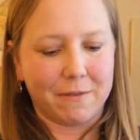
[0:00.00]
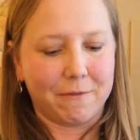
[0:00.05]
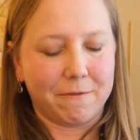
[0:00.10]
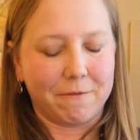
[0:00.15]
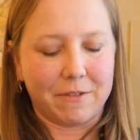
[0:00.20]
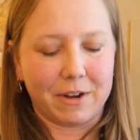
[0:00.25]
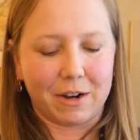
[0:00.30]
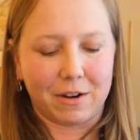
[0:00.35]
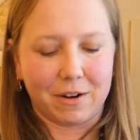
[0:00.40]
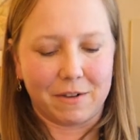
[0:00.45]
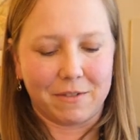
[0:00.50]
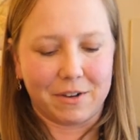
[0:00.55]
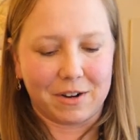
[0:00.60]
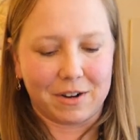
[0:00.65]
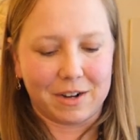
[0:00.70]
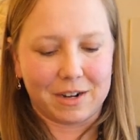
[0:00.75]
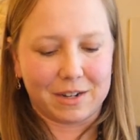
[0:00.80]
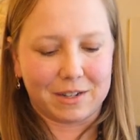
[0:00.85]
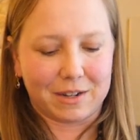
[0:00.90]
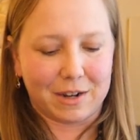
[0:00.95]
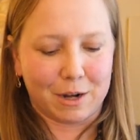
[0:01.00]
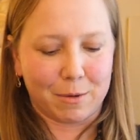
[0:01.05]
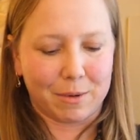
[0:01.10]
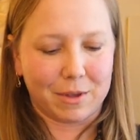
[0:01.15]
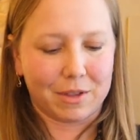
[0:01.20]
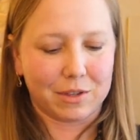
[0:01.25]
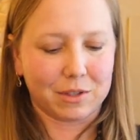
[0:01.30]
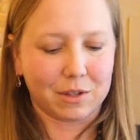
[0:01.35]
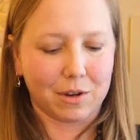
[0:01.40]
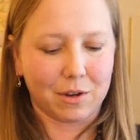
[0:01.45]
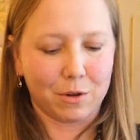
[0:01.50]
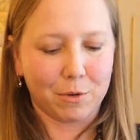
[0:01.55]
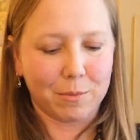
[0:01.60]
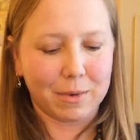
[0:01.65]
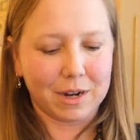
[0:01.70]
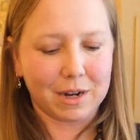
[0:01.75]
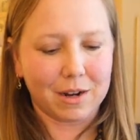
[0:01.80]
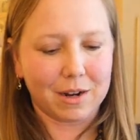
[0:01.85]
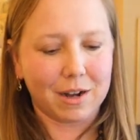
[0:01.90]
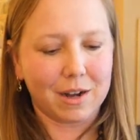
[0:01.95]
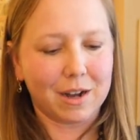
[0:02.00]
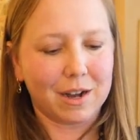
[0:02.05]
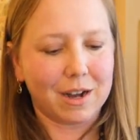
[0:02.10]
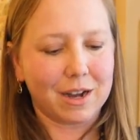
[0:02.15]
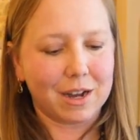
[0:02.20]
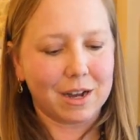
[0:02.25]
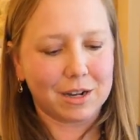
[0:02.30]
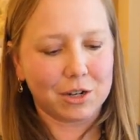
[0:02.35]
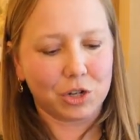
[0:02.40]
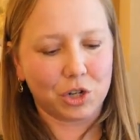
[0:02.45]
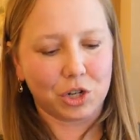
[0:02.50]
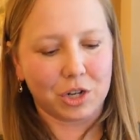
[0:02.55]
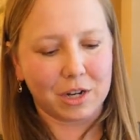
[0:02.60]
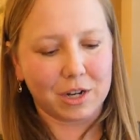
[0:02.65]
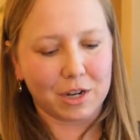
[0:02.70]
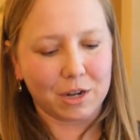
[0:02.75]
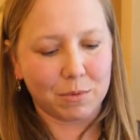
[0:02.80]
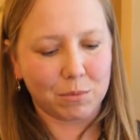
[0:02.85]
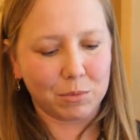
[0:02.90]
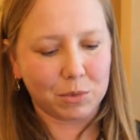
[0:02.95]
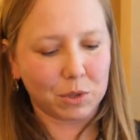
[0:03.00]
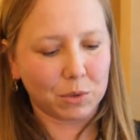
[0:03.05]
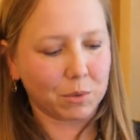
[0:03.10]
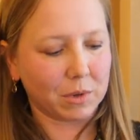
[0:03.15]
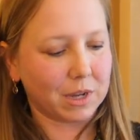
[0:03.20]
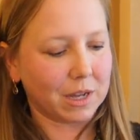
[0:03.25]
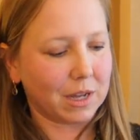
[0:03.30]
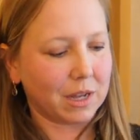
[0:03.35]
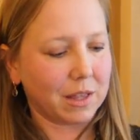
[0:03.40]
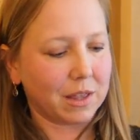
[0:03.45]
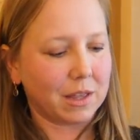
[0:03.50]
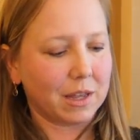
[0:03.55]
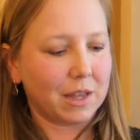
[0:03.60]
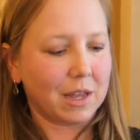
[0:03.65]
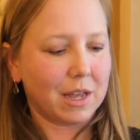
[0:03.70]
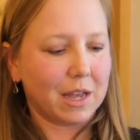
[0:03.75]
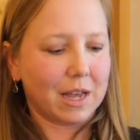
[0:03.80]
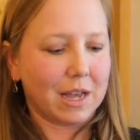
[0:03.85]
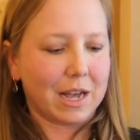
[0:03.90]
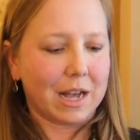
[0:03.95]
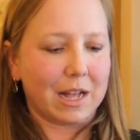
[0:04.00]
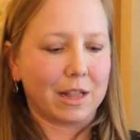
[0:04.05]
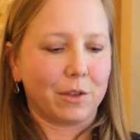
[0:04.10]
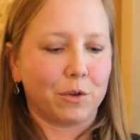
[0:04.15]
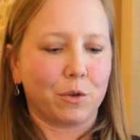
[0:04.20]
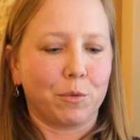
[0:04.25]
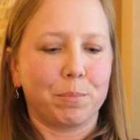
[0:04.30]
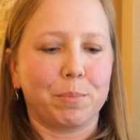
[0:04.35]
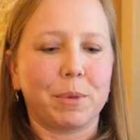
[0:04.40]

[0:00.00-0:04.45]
Very, very excited about this. Oh my gosh, she comes with a little